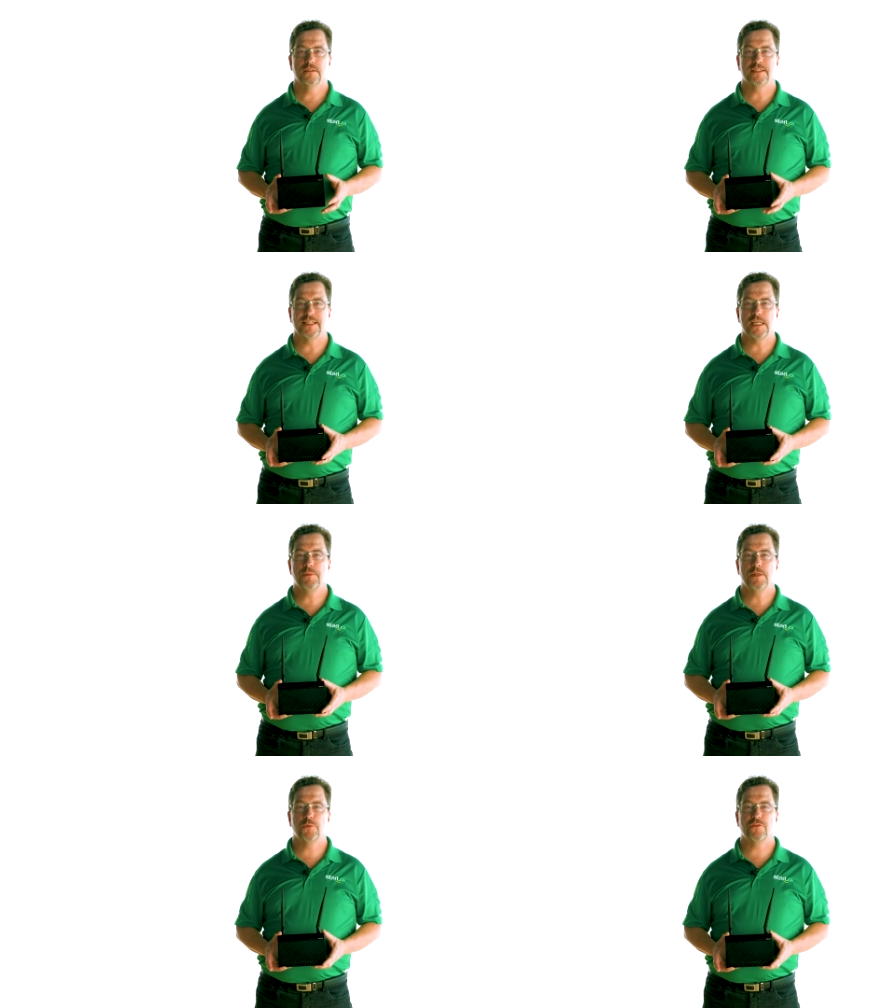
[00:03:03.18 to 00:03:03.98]
To keep
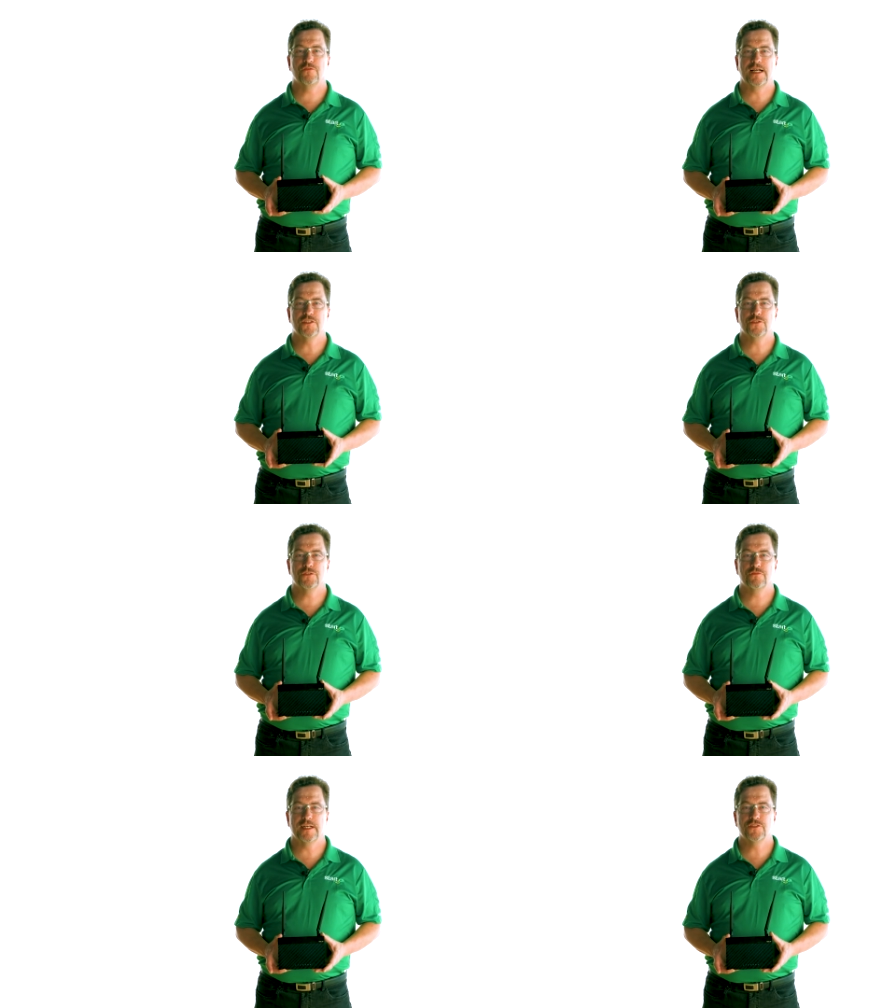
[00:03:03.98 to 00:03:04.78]
up with faster
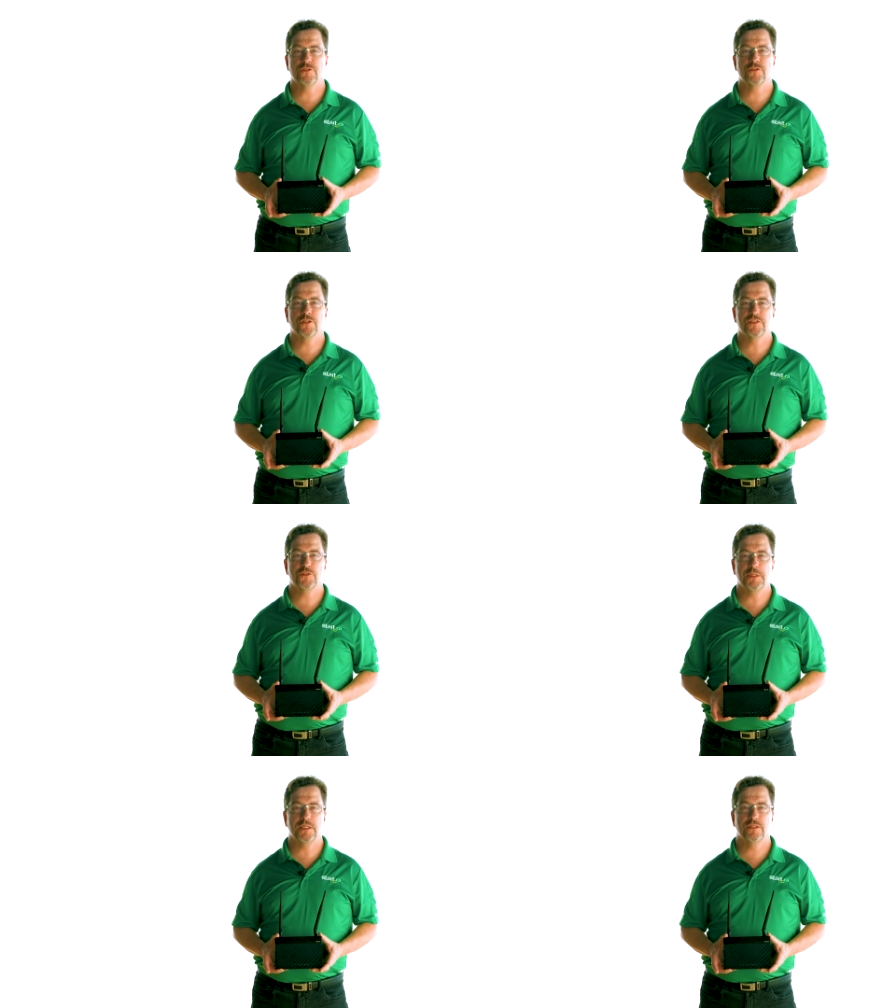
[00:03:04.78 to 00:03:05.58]
and faster internet
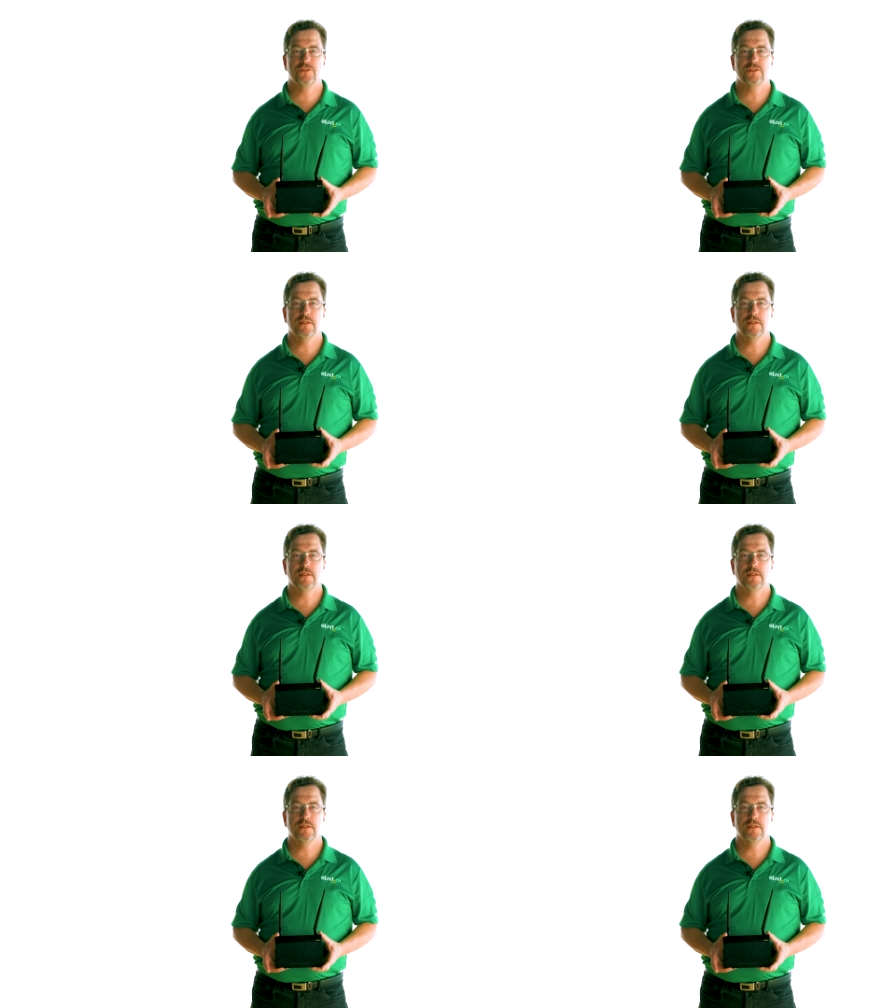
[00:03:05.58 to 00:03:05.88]
speeds,